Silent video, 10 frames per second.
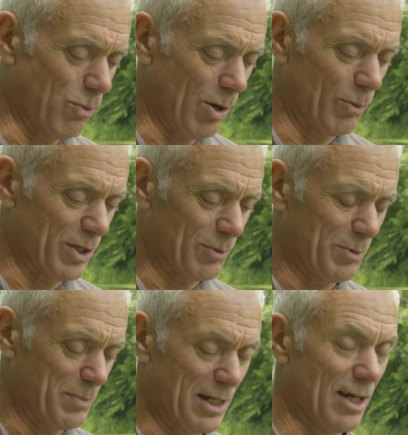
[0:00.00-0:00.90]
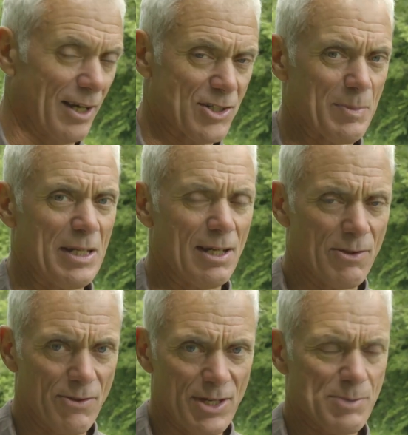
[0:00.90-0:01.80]
what would it would be like to be
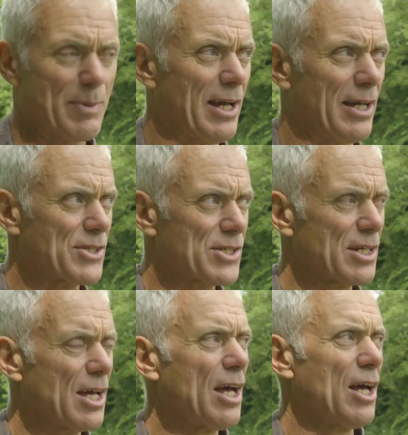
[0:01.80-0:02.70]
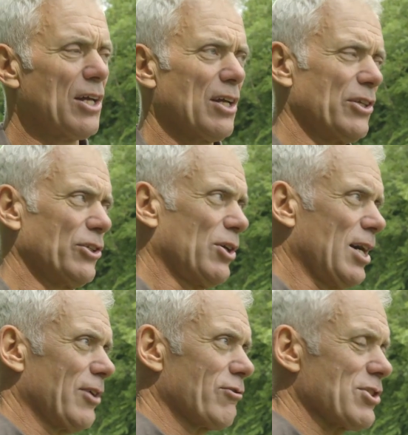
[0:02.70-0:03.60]
in this place, not
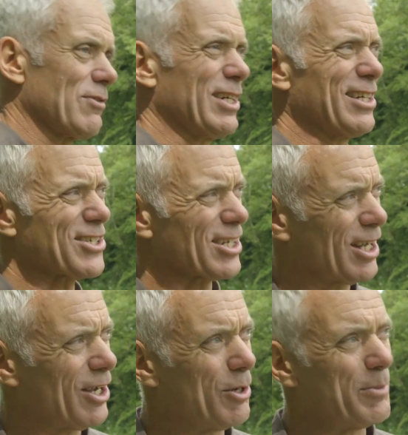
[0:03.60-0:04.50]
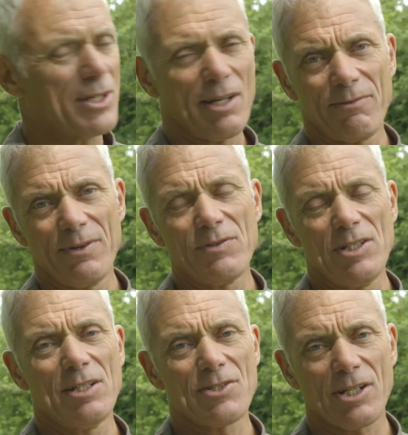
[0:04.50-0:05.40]
hundreds of years ago, but like
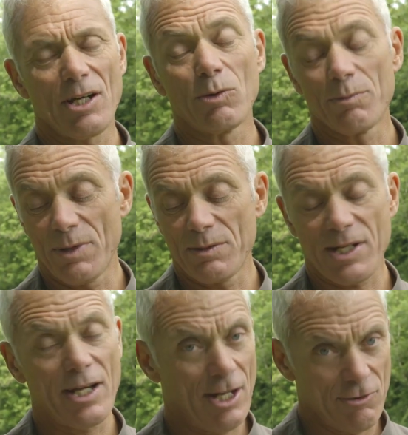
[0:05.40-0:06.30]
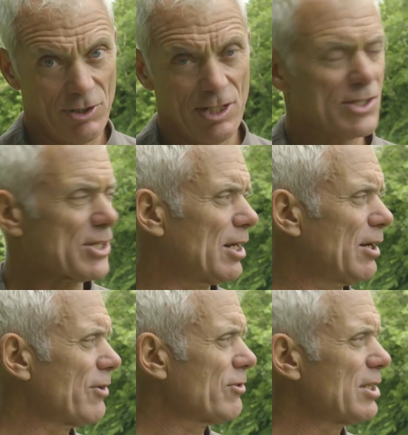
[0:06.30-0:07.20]
50 years ago, or make, say 100 years ago,
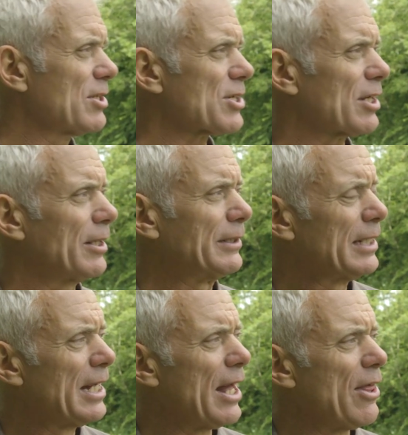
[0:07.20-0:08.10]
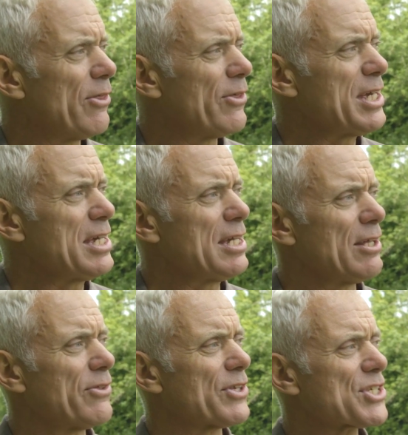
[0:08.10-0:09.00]
100 years ago, the,
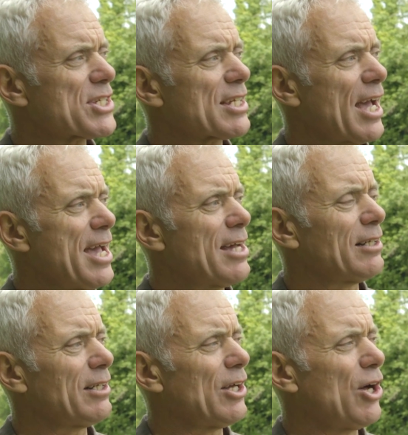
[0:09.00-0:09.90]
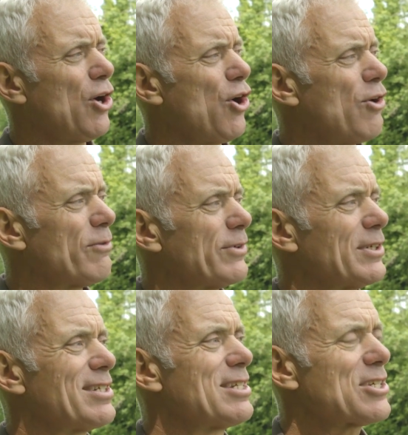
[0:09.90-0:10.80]
the scale of
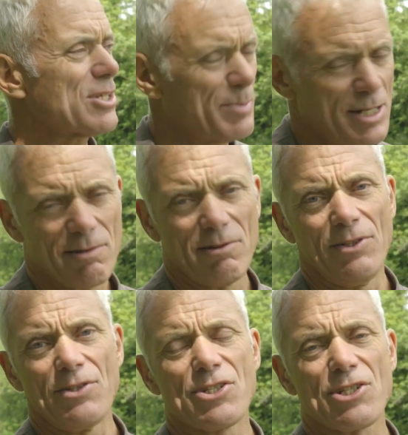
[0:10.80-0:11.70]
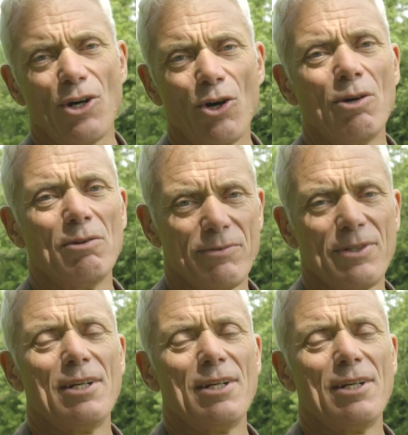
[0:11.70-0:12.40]
disappearance of,